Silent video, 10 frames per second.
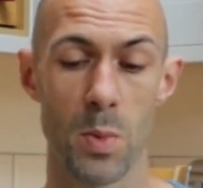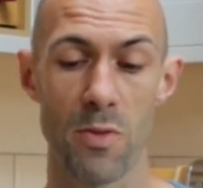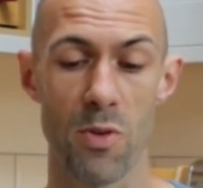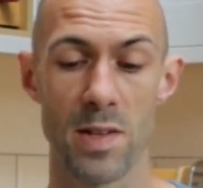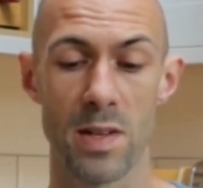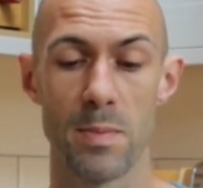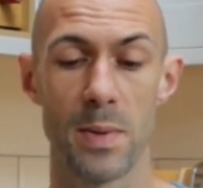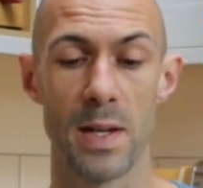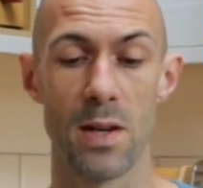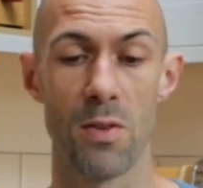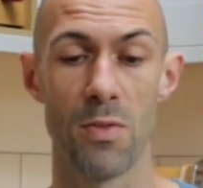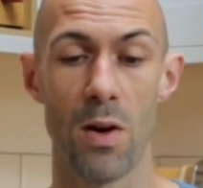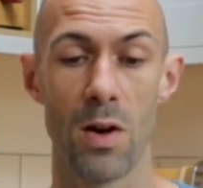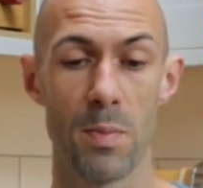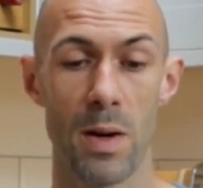whatever it is going to be of
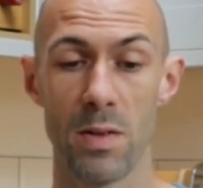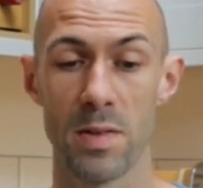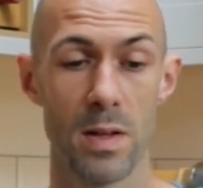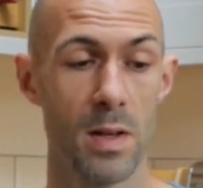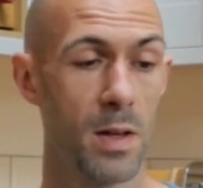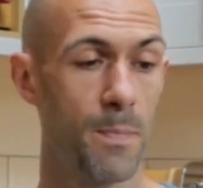hard miles,